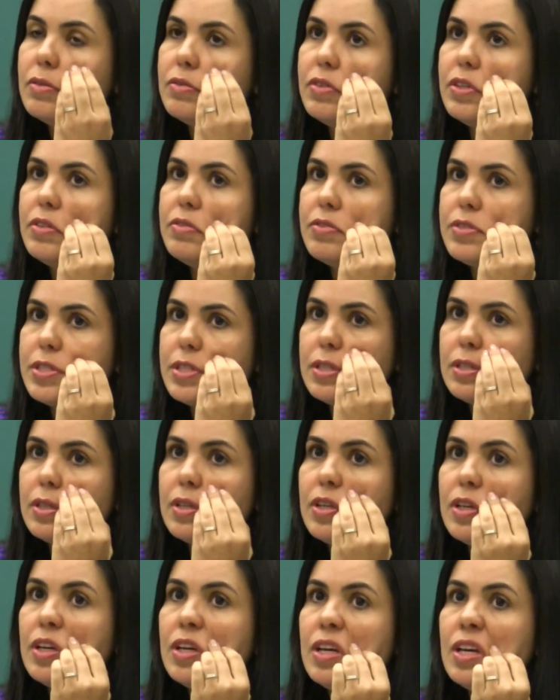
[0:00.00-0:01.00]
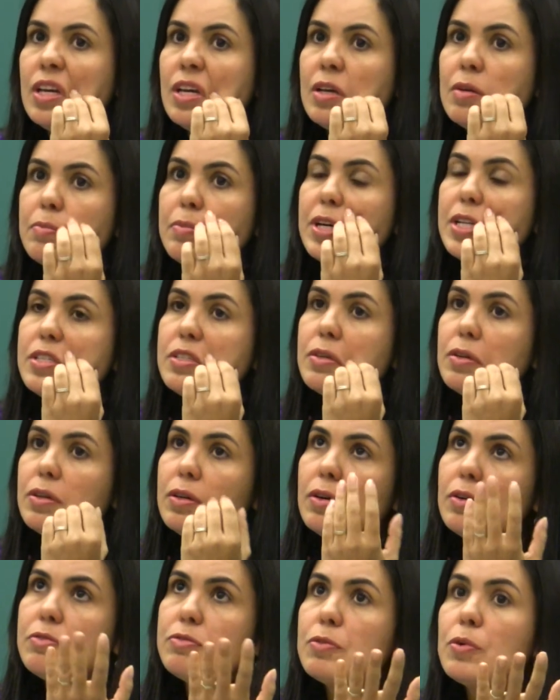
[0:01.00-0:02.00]
50. But
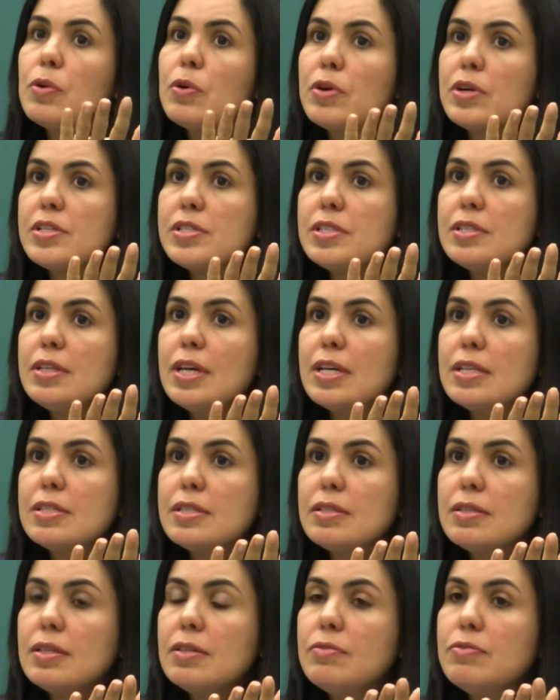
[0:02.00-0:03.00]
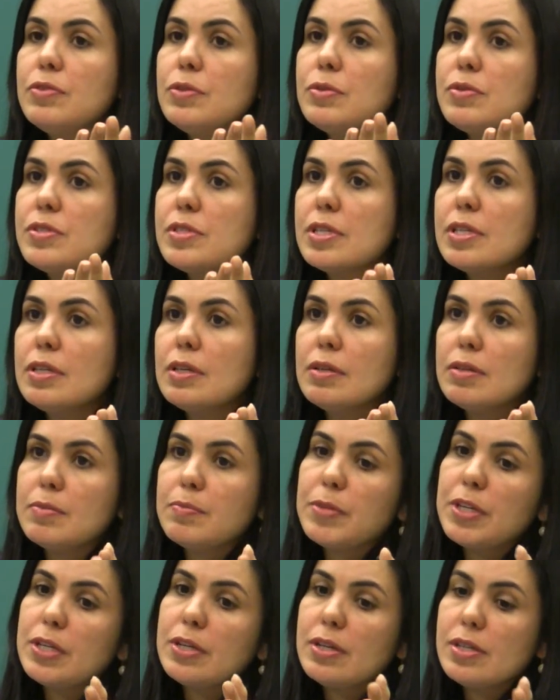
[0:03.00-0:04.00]
of course that if you,
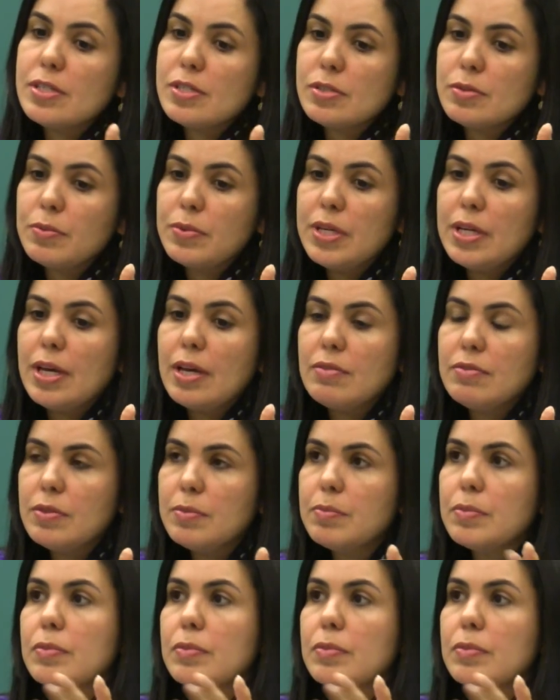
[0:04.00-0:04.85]
because we have